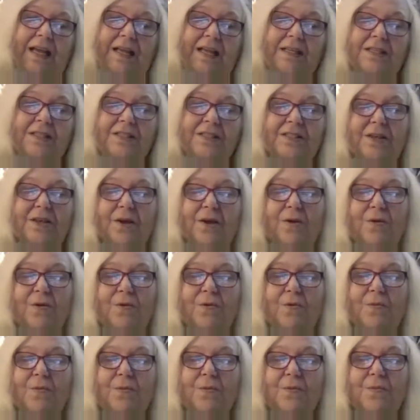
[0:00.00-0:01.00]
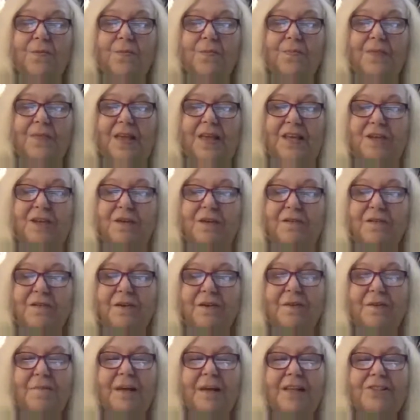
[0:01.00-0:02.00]
So thank you
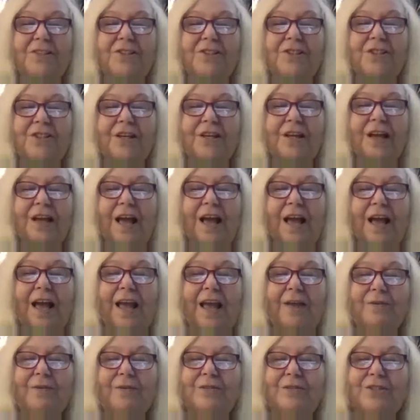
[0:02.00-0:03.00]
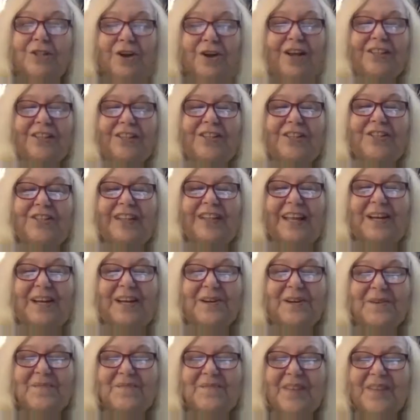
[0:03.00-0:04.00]
very much. I will talk to you
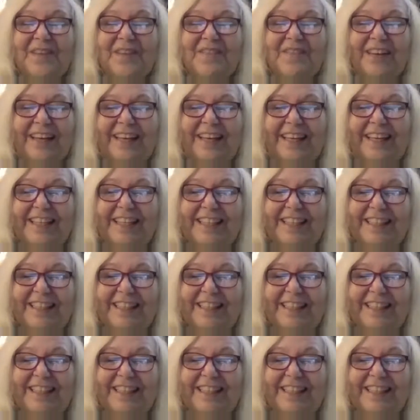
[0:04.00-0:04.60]
later. Bye-bye.